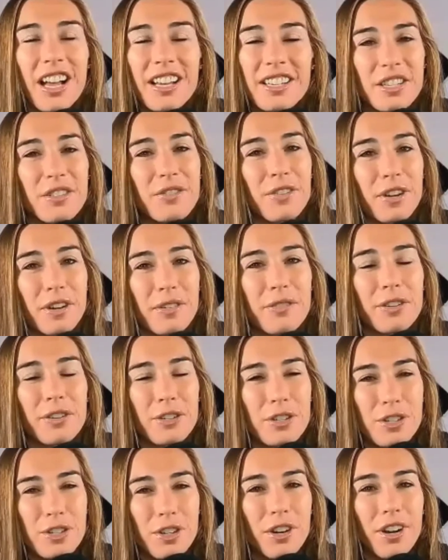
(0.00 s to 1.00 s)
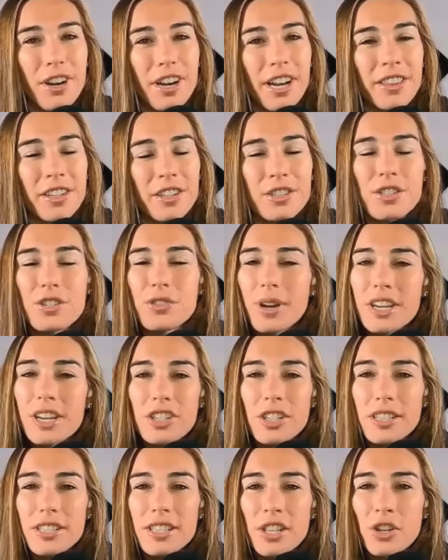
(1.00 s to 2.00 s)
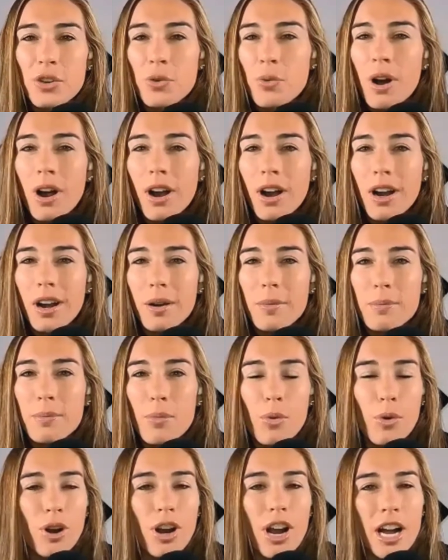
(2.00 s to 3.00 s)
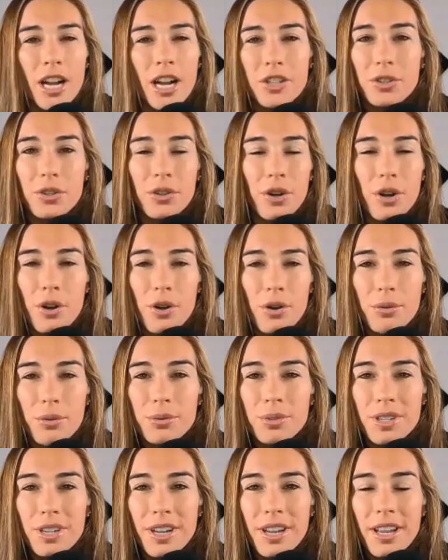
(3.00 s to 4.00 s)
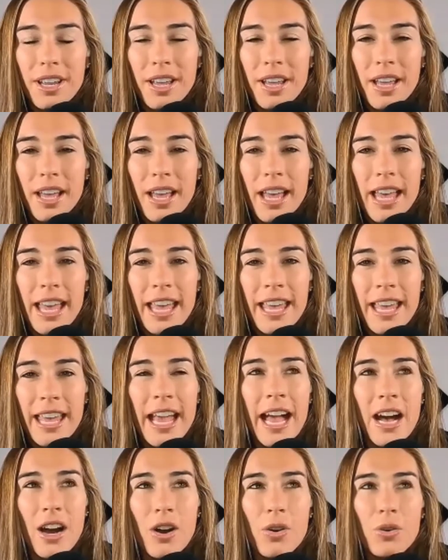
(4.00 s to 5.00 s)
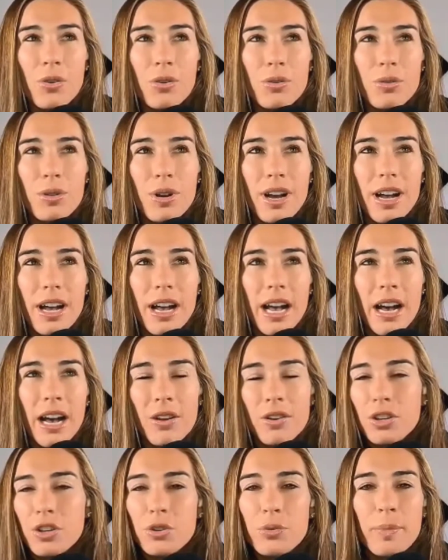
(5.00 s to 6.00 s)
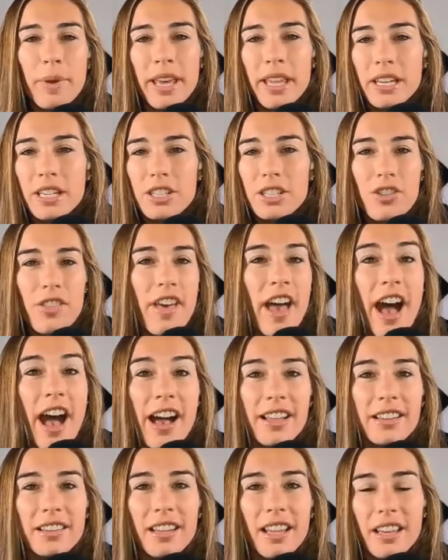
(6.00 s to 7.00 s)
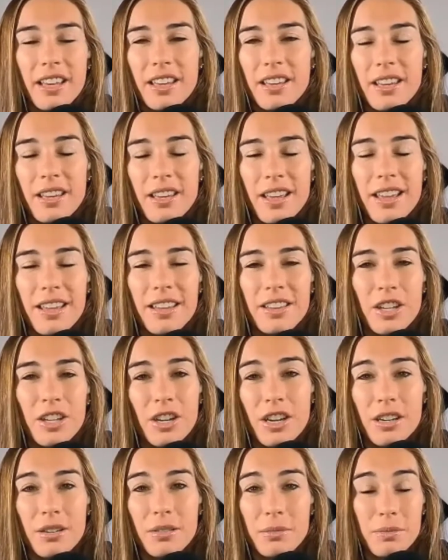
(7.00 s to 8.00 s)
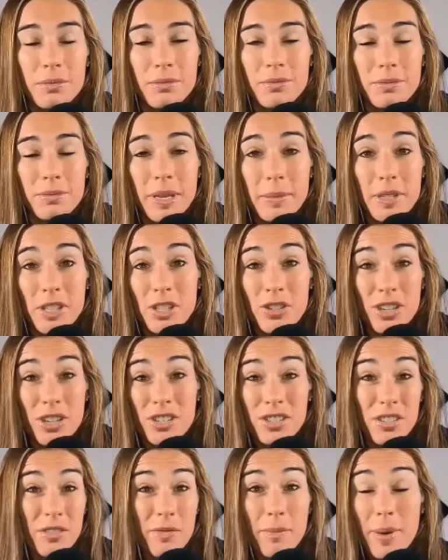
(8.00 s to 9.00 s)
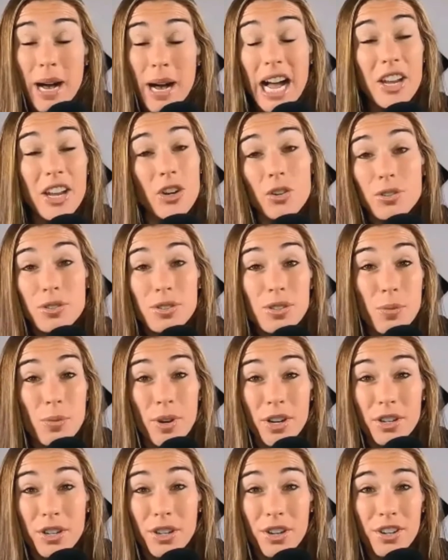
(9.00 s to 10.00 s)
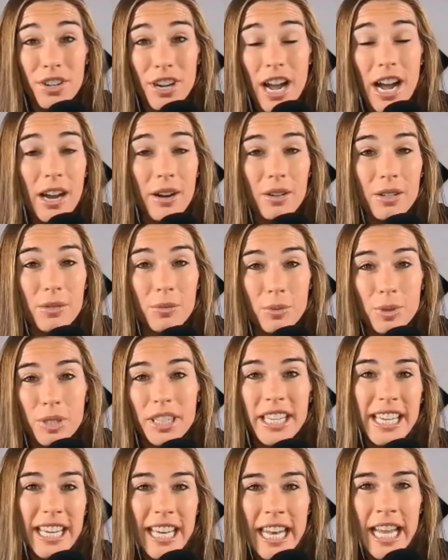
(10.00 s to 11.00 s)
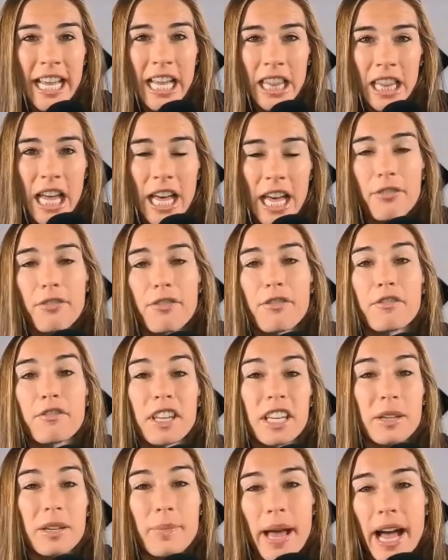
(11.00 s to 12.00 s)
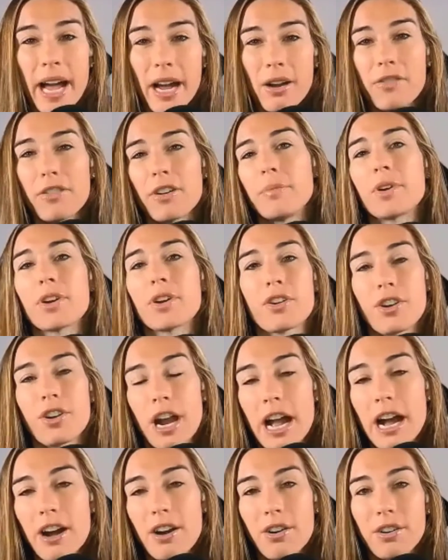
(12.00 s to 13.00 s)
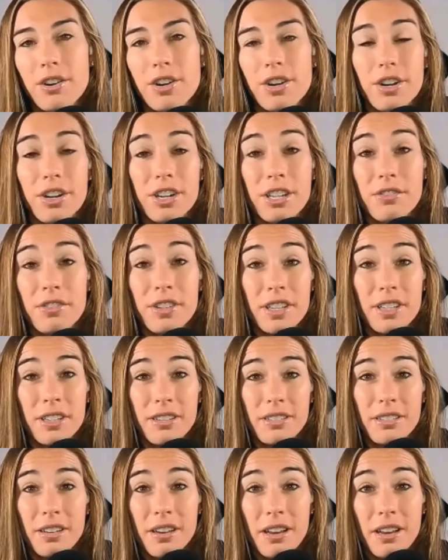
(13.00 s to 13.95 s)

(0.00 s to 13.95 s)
different for sure. And there's stretches that you are more on your own. And how do you manage that? Like there are maybe stretches of miles where you're not really getting a lot of feedback from a crowd, or even